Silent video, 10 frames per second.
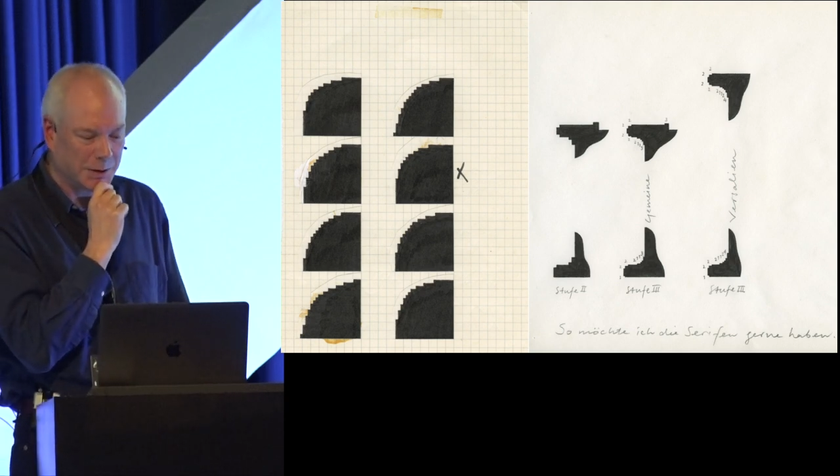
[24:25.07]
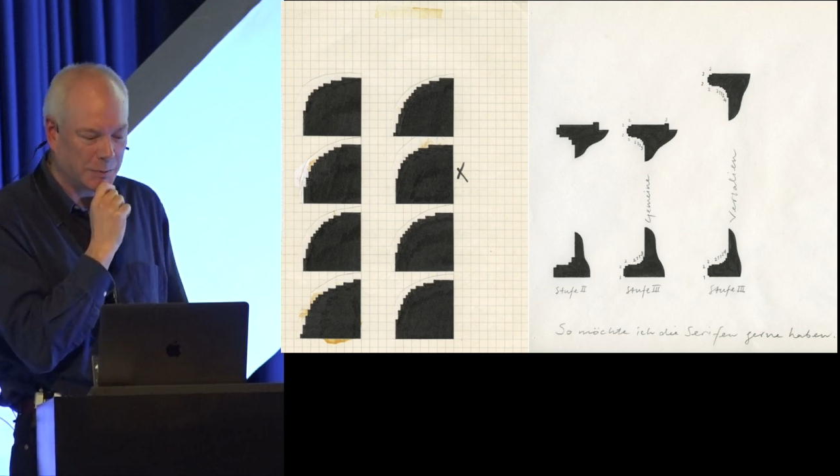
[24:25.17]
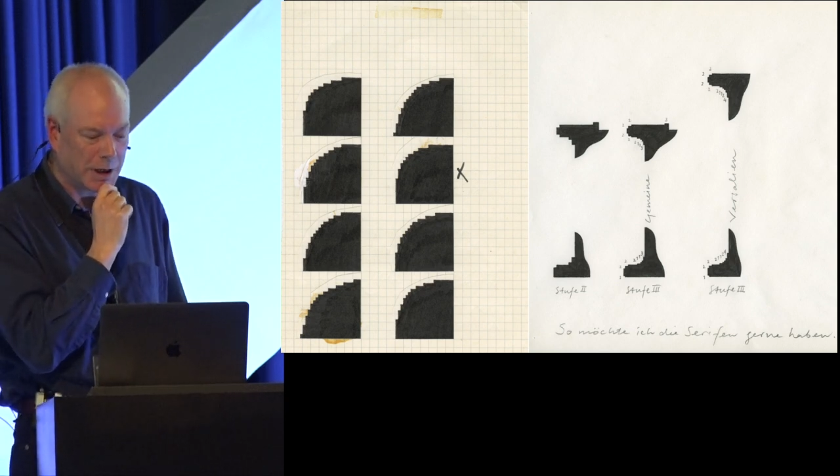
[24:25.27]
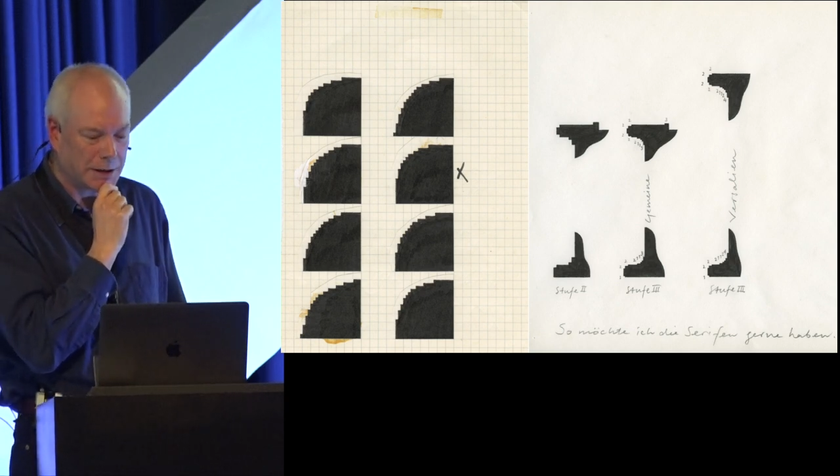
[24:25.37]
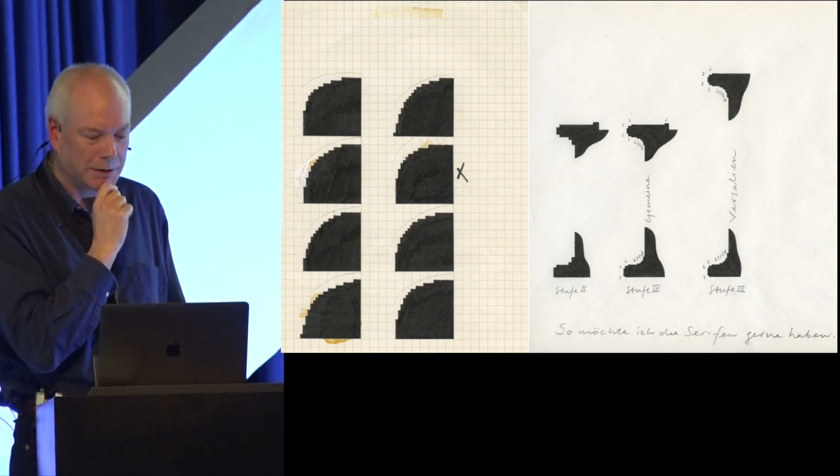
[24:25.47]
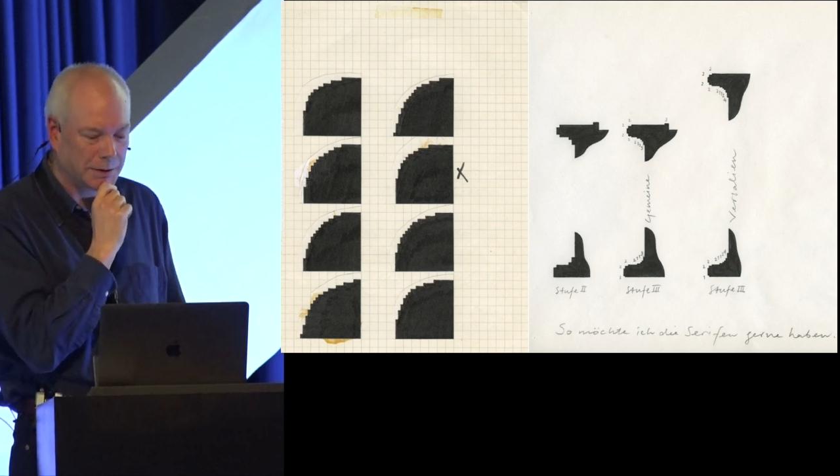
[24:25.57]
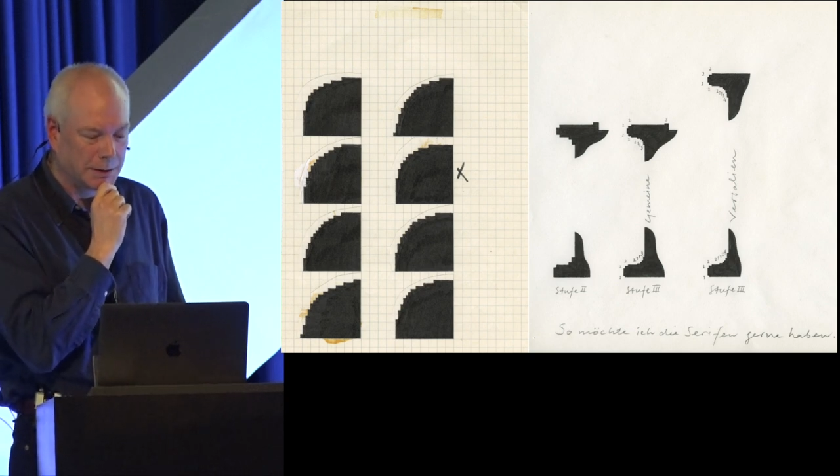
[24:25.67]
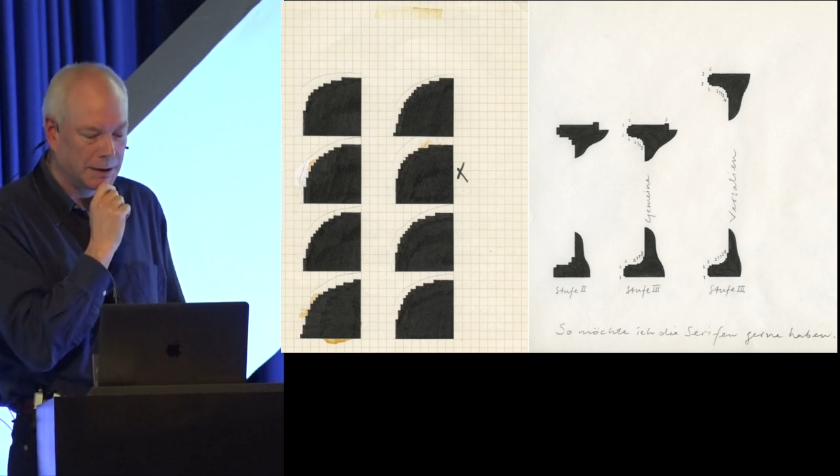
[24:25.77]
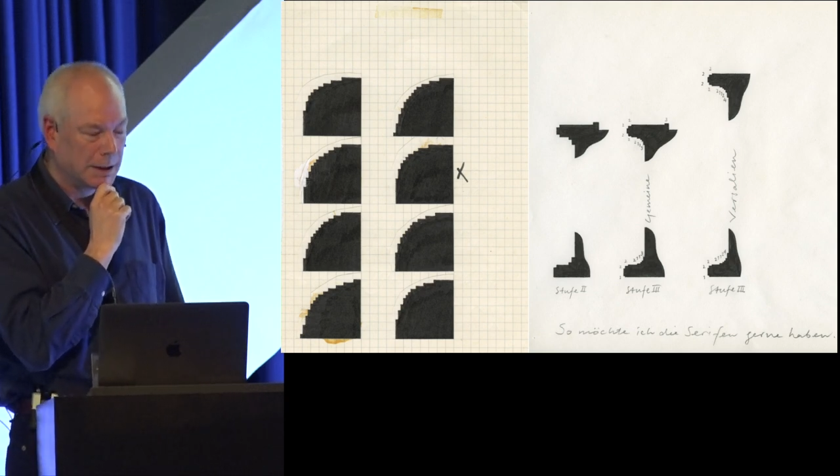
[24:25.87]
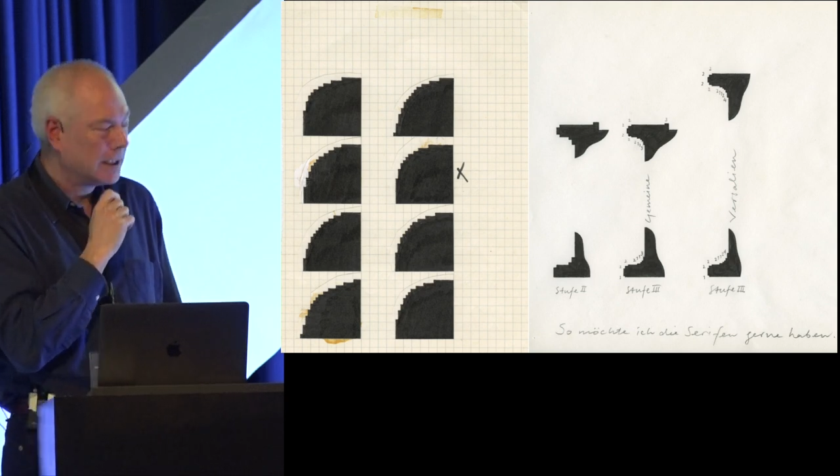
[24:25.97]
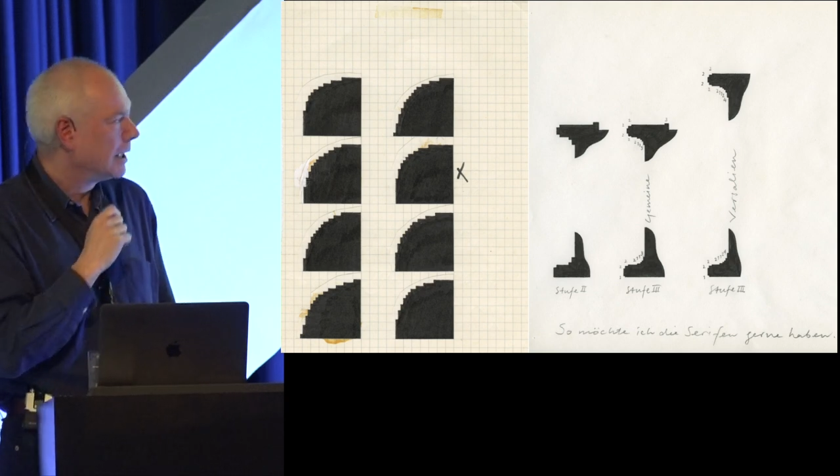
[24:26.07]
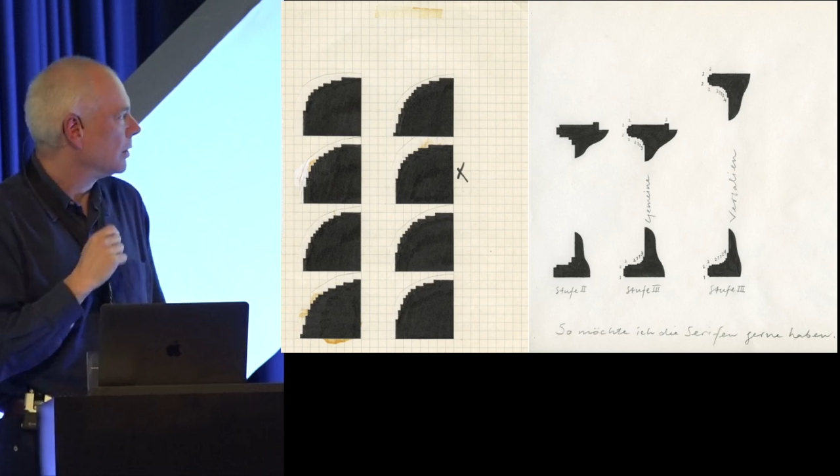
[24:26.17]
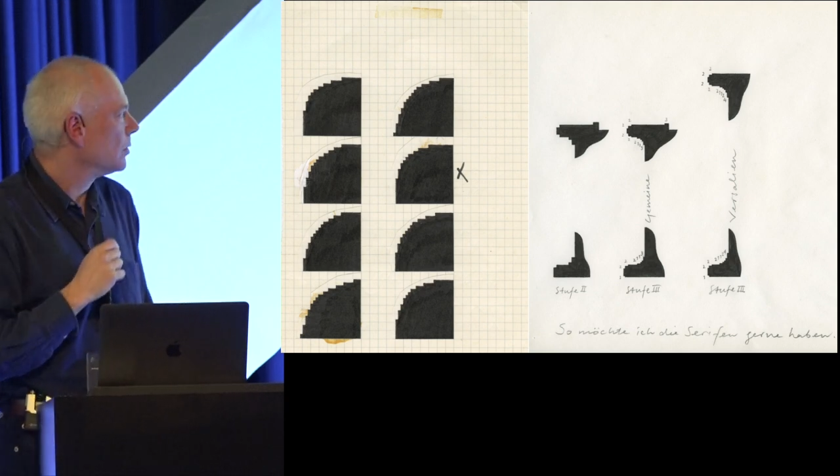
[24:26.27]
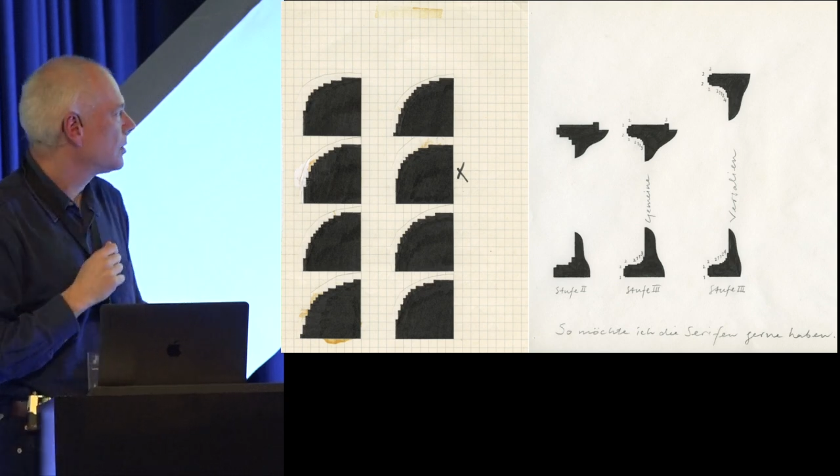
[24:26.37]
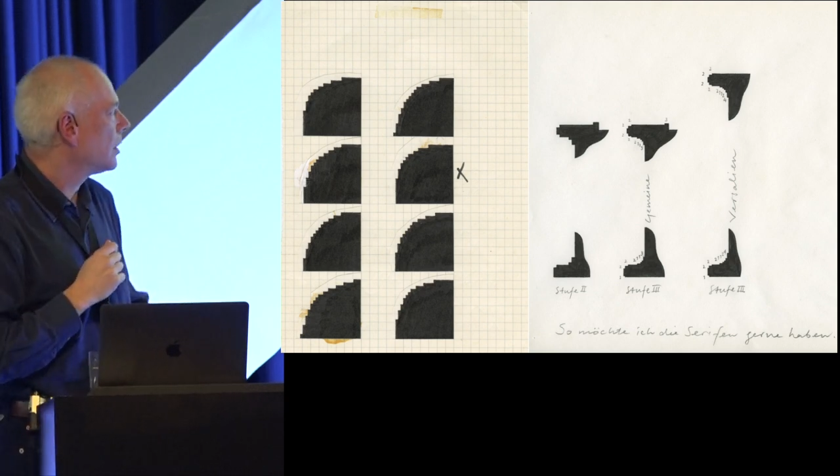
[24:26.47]
the best. And
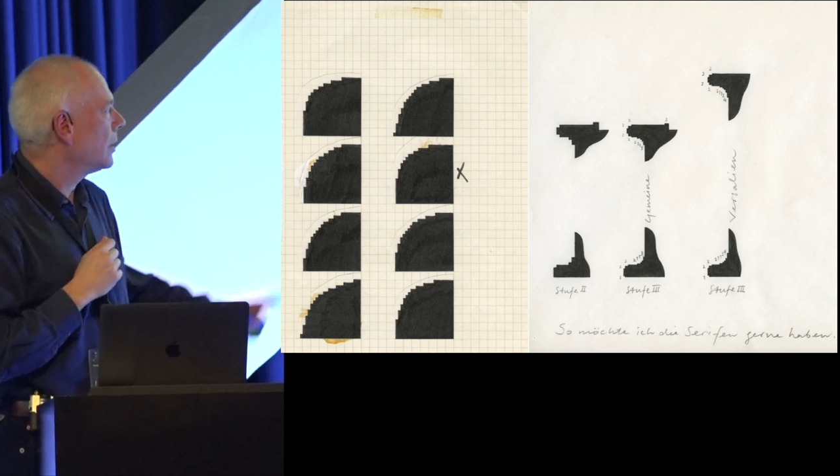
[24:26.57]
also